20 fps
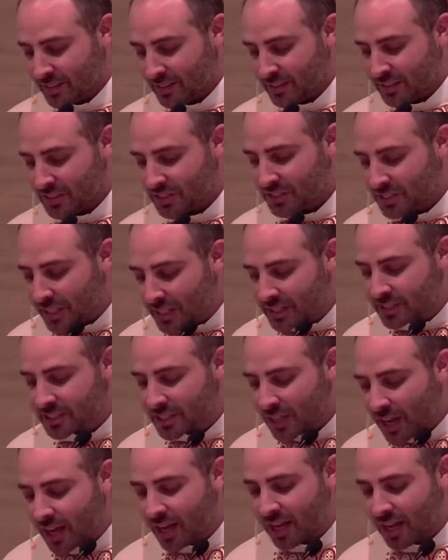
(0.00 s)

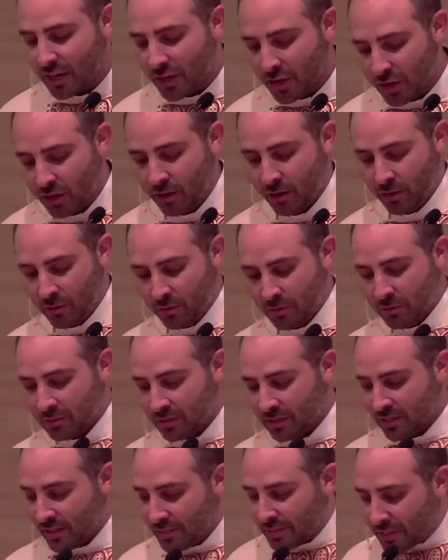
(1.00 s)
"Since I know
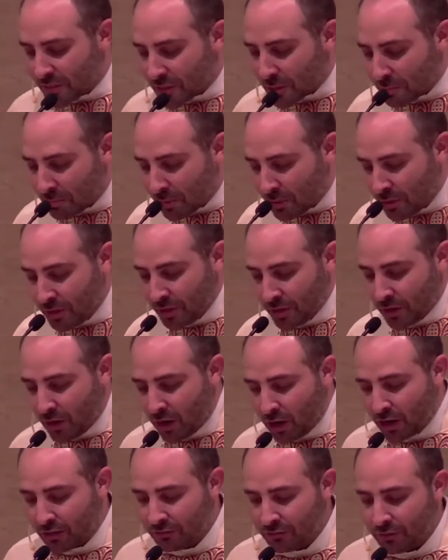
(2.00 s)
that the putting
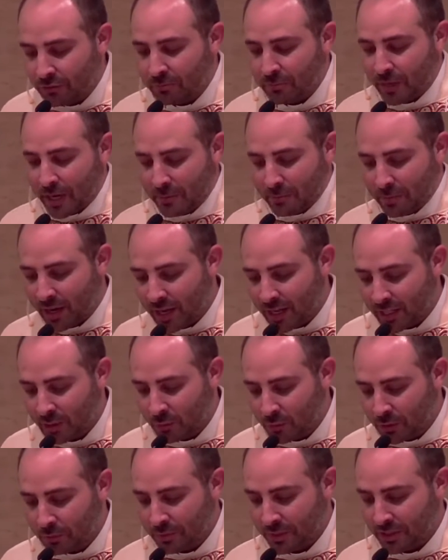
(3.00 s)
off of my body
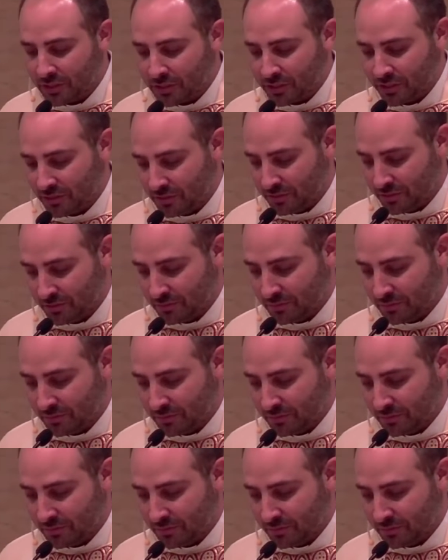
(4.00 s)
will be soon,